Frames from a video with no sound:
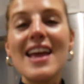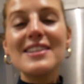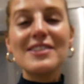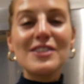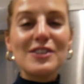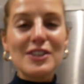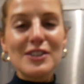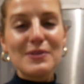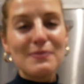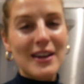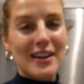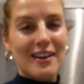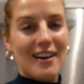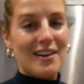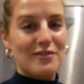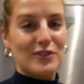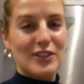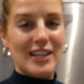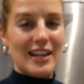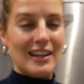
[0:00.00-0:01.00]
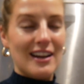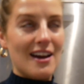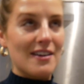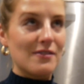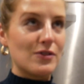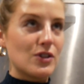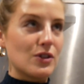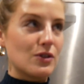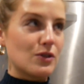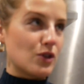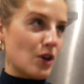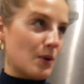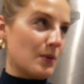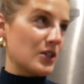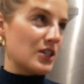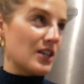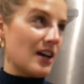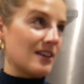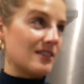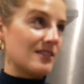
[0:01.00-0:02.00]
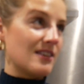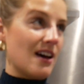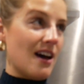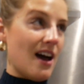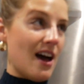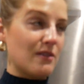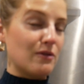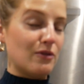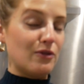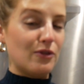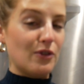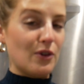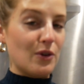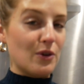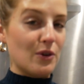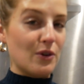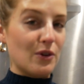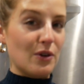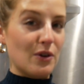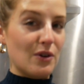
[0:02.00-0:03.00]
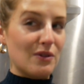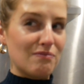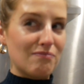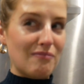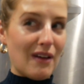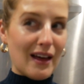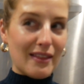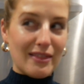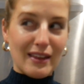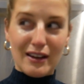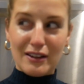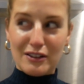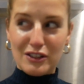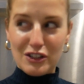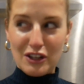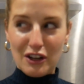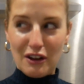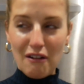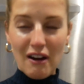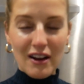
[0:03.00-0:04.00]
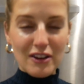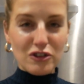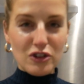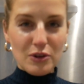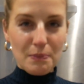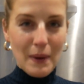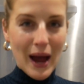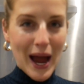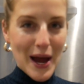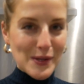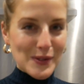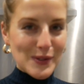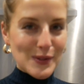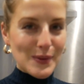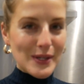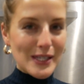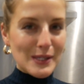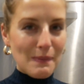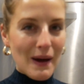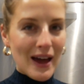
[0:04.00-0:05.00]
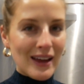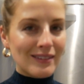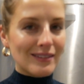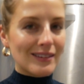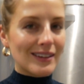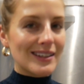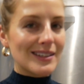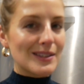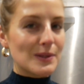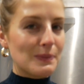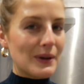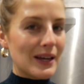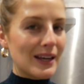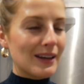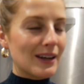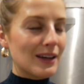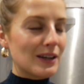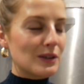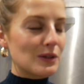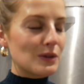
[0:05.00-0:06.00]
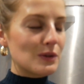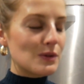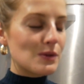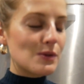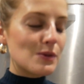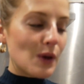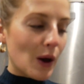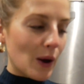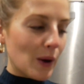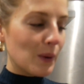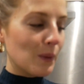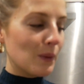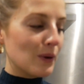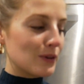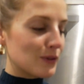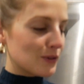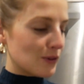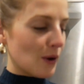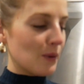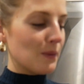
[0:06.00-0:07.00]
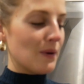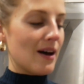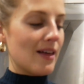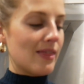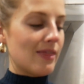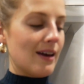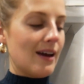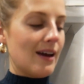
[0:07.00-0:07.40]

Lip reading: It's just made our everyday lives so much nicer, and for I think £200 we spent, it's been so worth